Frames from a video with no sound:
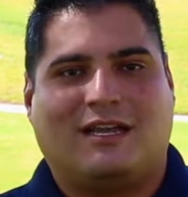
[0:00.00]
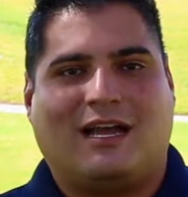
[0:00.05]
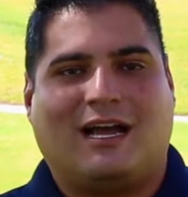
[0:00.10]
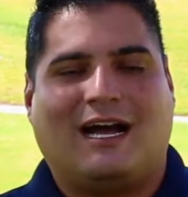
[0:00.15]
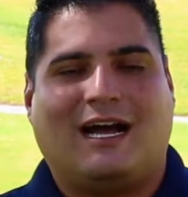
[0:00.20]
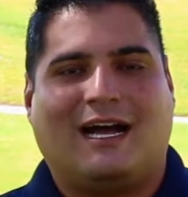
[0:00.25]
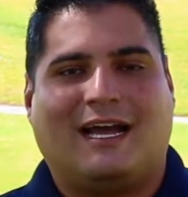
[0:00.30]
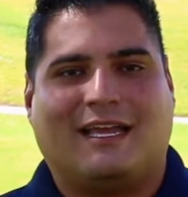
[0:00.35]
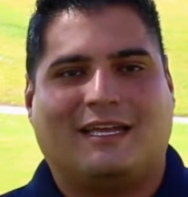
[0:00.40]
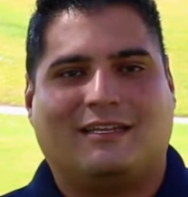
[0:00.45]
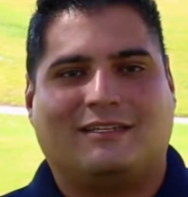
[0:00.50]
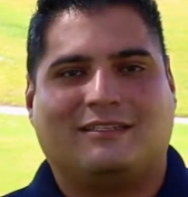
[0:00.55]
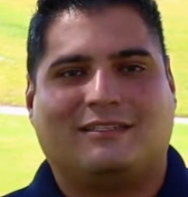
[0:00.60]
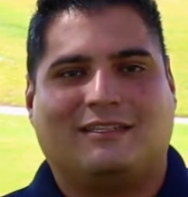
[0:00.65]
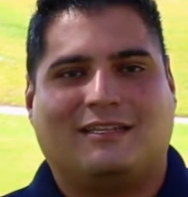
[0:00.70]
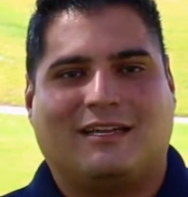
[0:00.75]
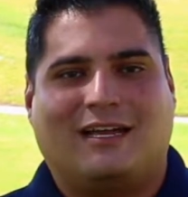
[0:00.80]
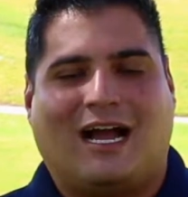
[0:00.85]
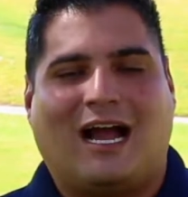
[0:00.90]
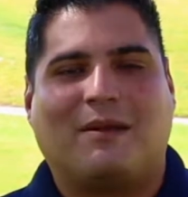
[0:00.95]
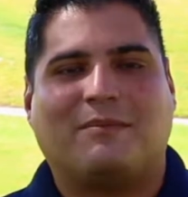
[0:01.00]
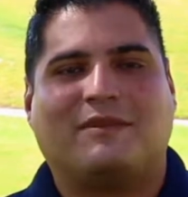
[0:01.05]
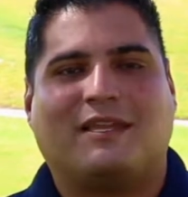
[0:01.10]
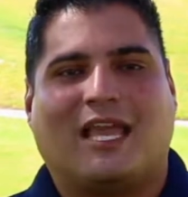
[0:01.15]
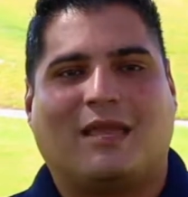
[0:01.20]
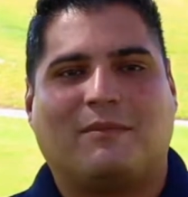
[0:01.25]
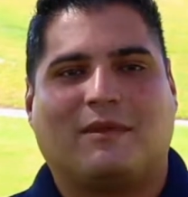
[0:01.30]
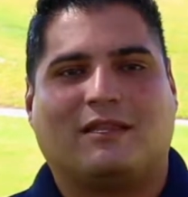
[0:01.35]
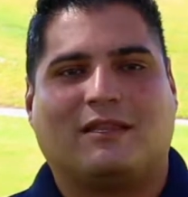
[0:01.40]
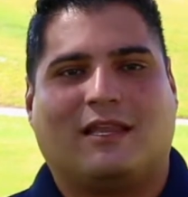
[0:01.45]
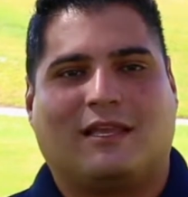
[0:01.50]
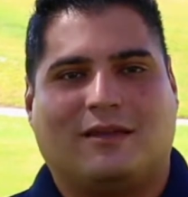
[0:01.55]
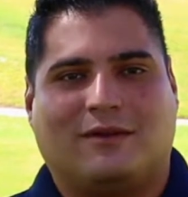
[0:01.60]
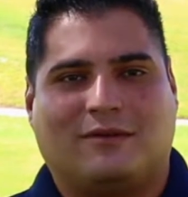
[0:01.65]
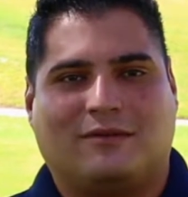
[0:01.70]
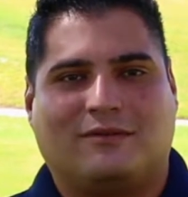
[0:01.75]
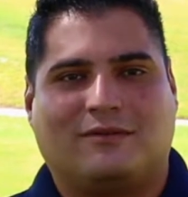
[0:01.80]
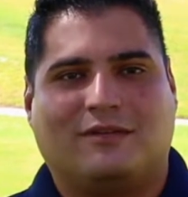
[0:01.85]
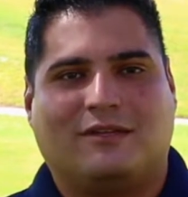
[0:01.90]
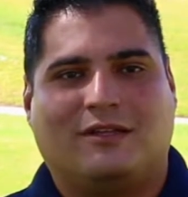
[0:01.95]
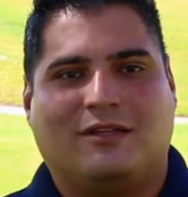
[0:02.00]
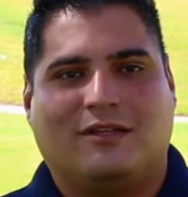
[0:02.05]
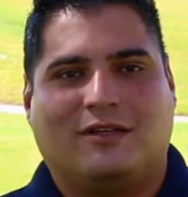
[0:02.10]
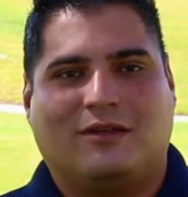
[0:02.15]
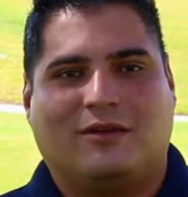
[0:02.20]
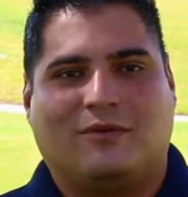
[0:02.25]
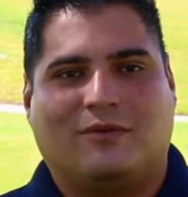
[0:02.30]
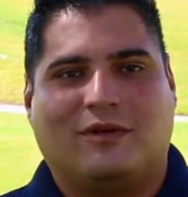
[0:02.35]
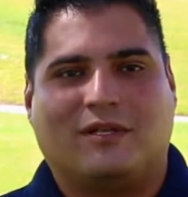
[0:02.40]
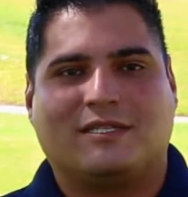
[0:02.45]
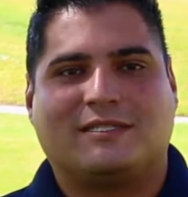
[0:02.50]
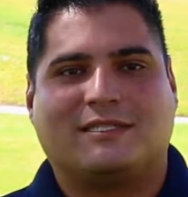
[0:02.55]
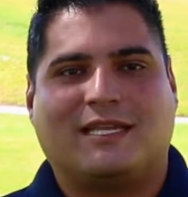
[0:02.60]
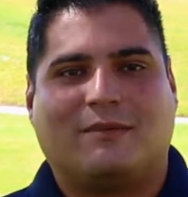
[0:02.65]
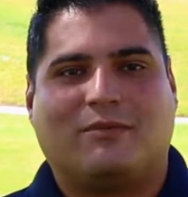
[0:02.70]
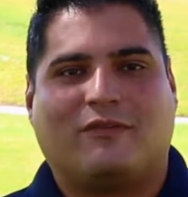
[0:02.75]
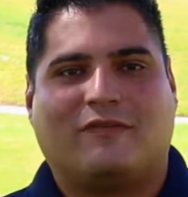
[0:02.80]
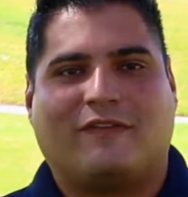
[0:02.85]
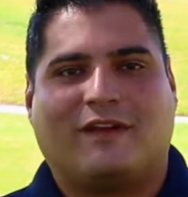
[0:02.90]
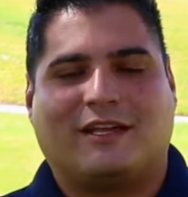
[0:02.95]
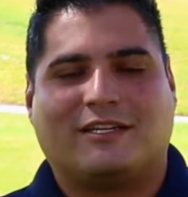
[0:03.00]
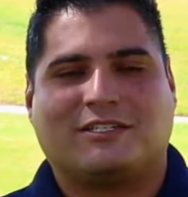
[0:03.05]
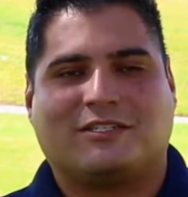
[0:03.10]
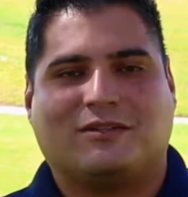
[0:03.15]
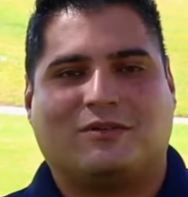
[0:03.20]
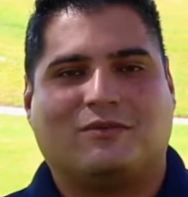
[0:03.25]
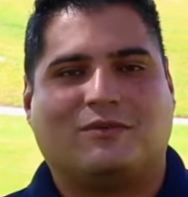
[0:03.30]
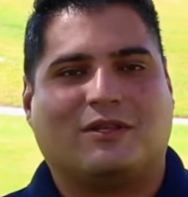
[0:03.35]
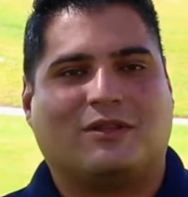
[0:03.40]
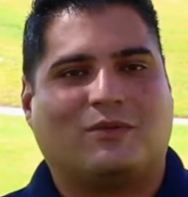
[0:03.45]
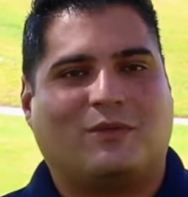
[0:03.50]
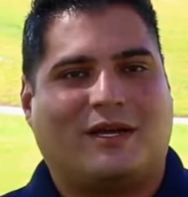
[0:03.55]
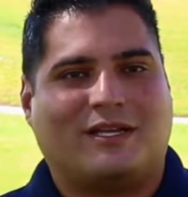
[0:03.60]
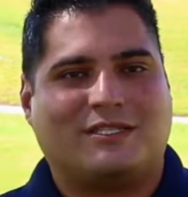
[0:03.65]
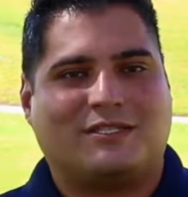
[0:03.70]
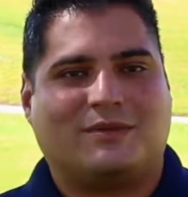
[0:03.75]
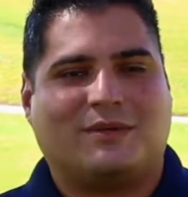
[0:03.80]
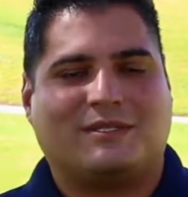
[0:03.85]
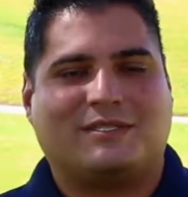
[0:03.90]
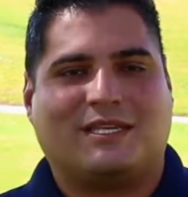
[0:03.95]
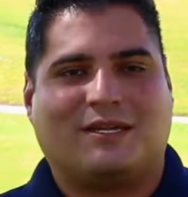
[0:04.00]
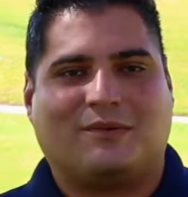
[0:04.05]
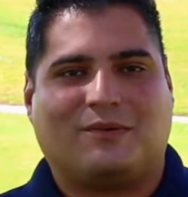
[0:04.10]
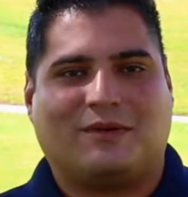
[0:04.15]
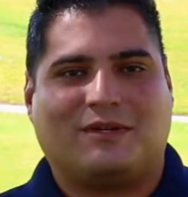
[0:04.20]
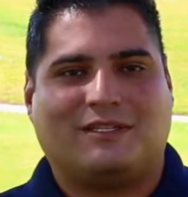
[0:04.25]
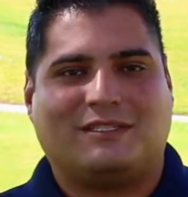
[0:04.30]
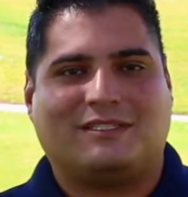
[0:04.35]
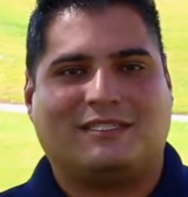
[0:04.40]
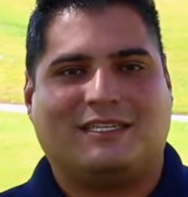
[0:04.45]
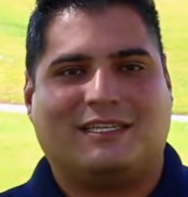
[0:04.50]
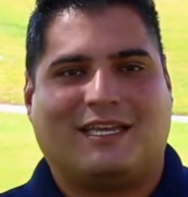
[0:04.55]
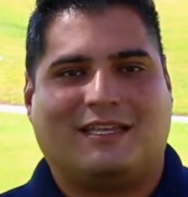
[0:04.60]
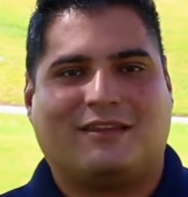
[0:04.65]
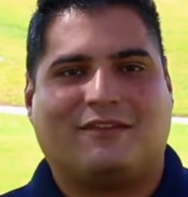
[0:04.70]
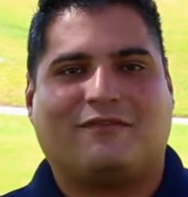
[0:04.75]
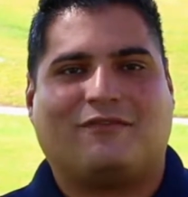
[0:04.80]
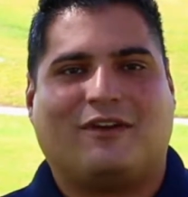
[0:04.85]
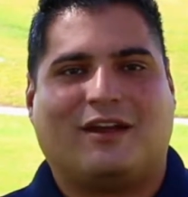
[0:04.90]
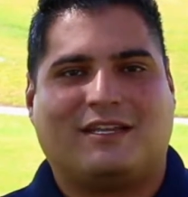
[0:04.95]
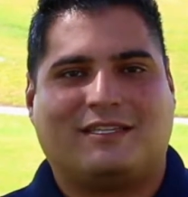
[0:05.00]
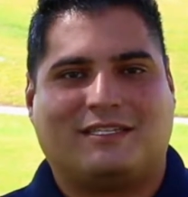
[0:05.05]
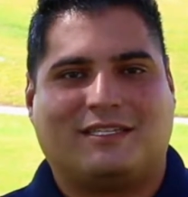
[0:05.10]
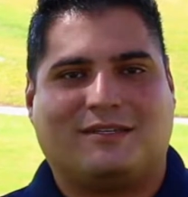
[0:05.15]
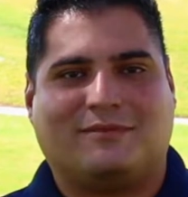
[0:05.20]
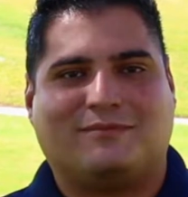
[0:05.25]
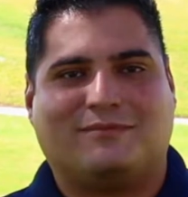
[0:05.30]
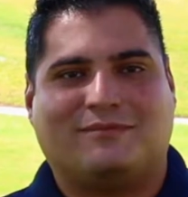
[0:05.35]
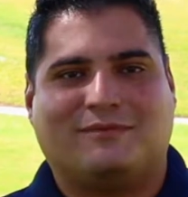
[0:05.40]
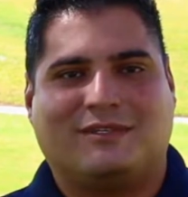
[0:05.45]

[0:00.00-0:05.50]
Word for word: Hi, I'm Damien Leon, real estate professional with West USA Realty and the Fry Team.